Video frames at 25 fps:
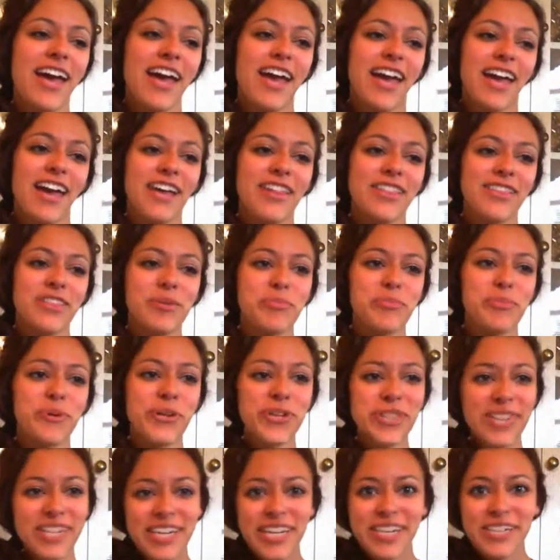And the
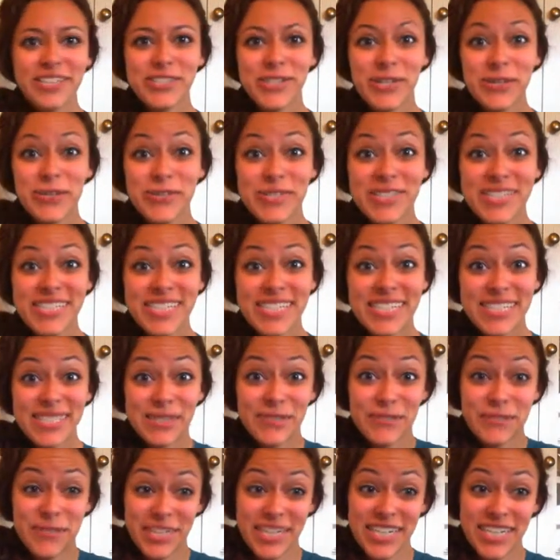book that I chose
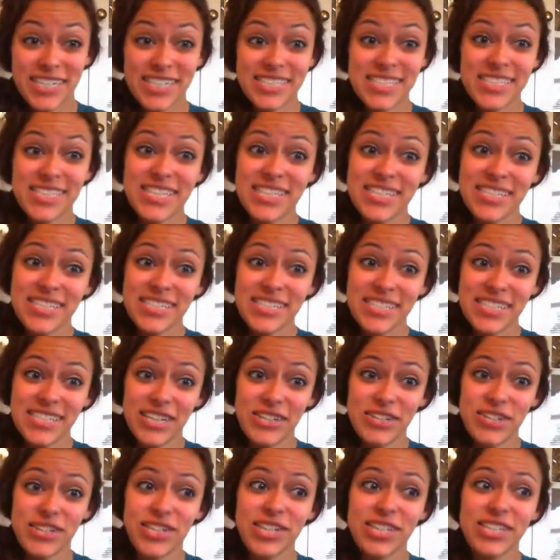is fitting to these
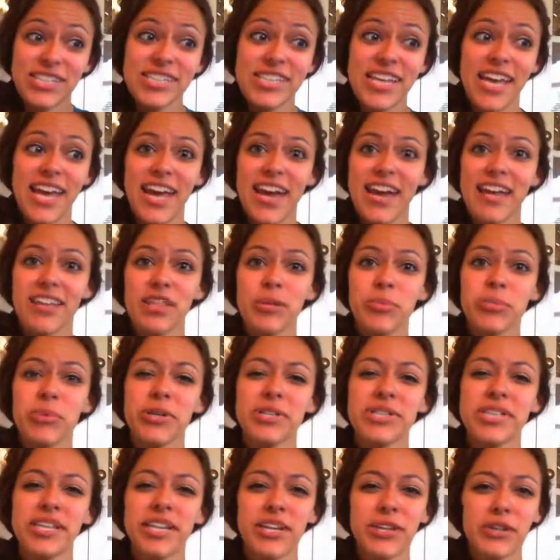standards and the
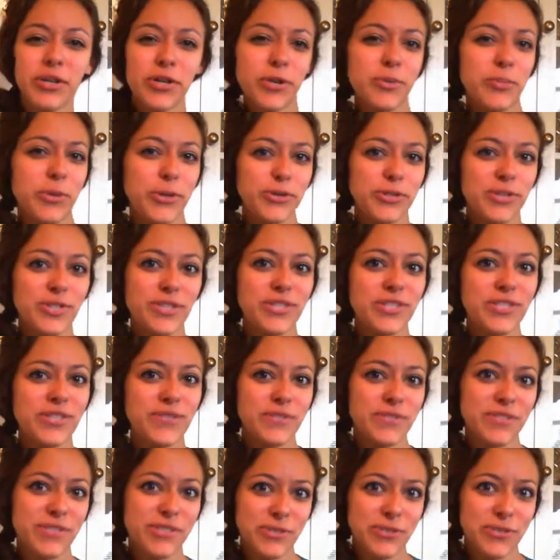particular emotions
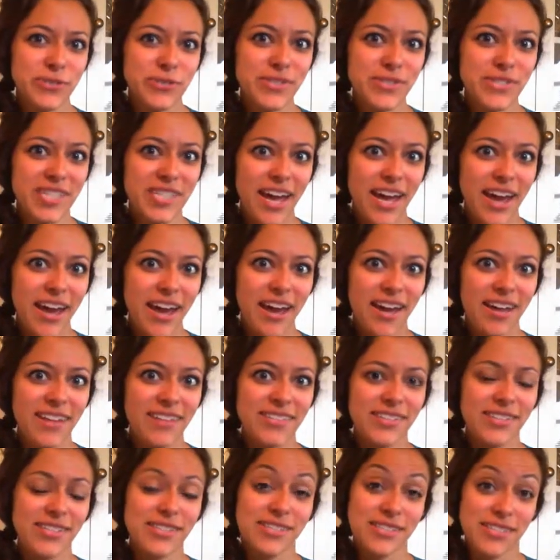of students
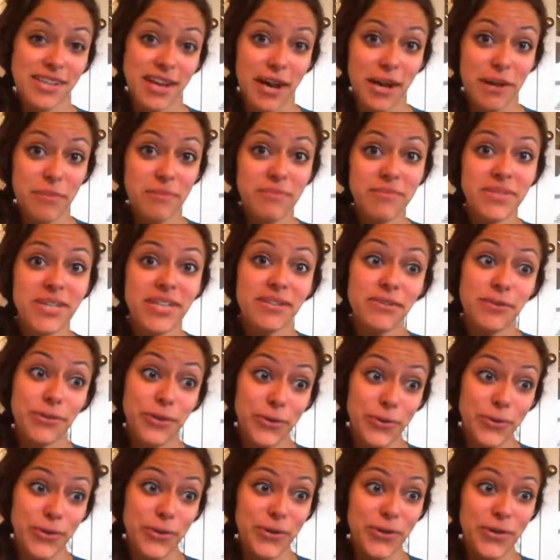at this time in
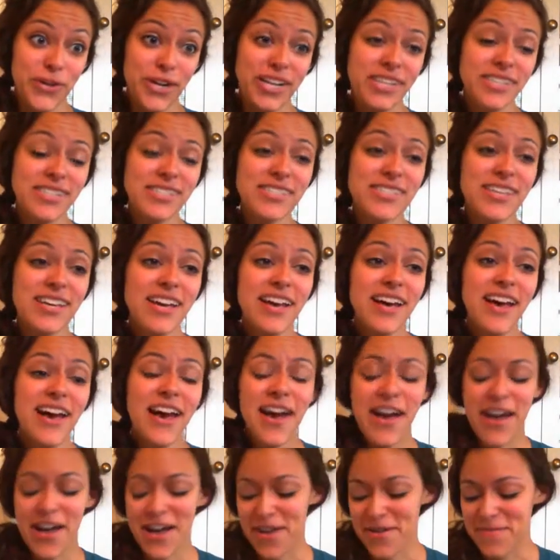lower grades.
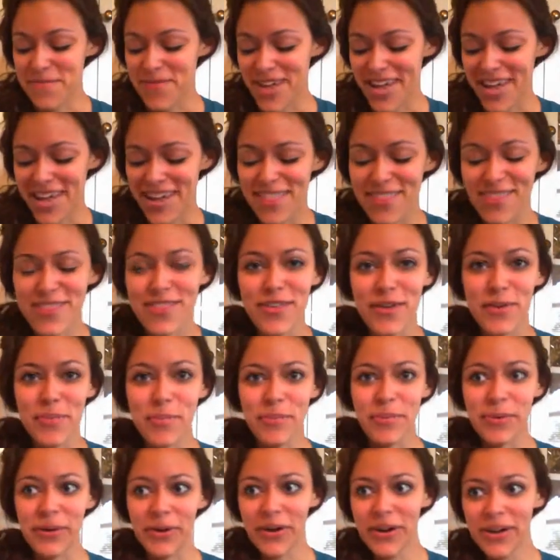And the
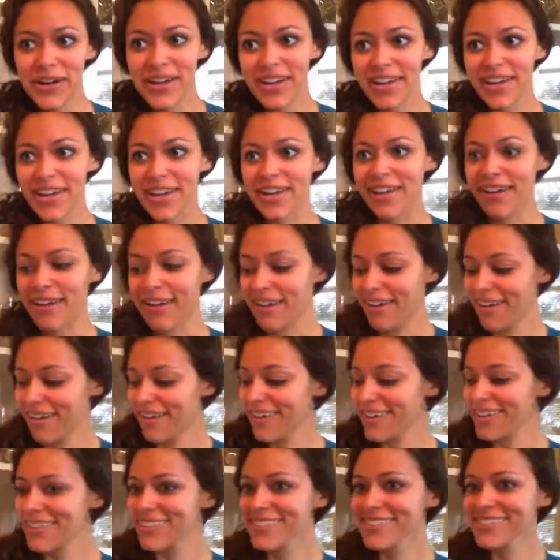book is